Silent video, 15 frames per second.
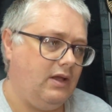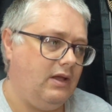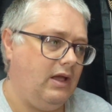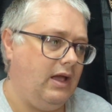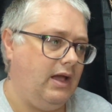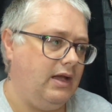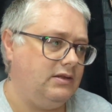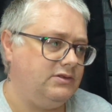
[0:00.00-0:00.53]

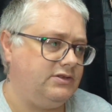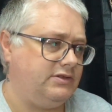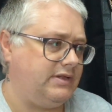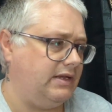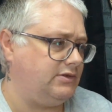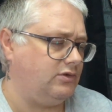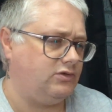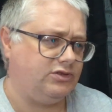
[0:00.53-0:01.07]
And
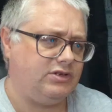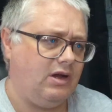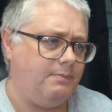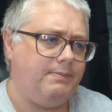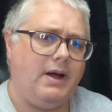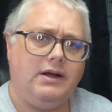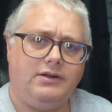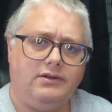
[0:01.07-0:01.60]
there's also a
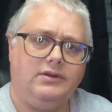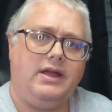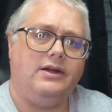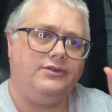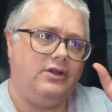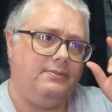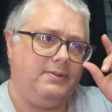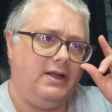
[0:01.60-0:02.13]
button on there, I
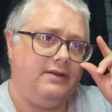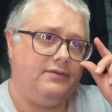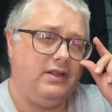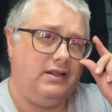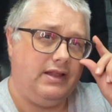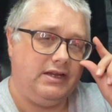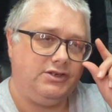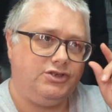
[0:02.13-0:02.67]
do believe,
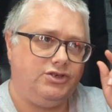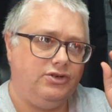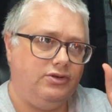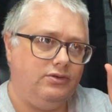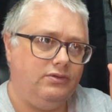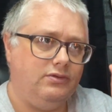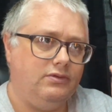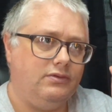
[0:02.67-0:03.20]
that lets
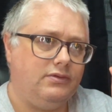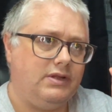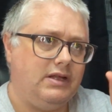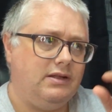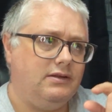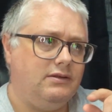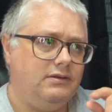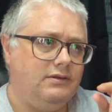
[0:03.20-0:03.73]
you
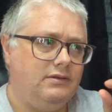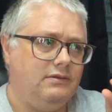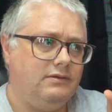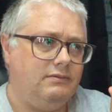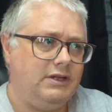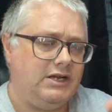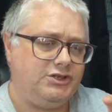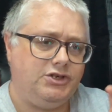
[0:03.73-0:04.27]

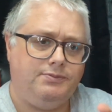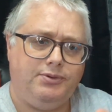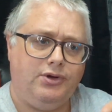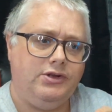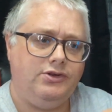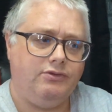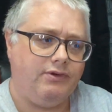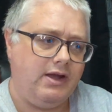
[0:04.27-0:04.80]
put
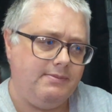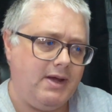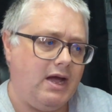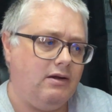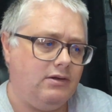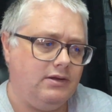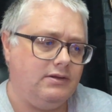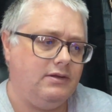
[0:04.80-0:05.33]
in your
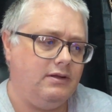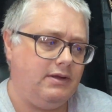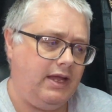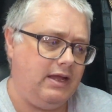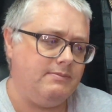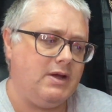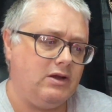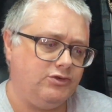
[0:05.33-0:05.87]
email,
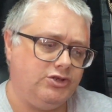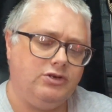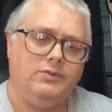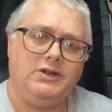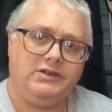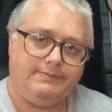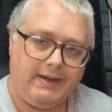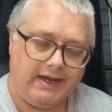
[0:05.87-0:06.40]
emails you
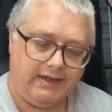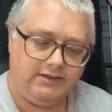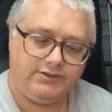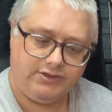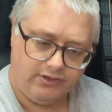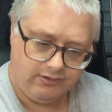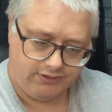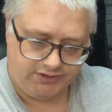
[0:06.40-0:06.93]
when it's back in
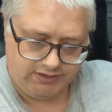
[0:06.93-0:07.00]
stock.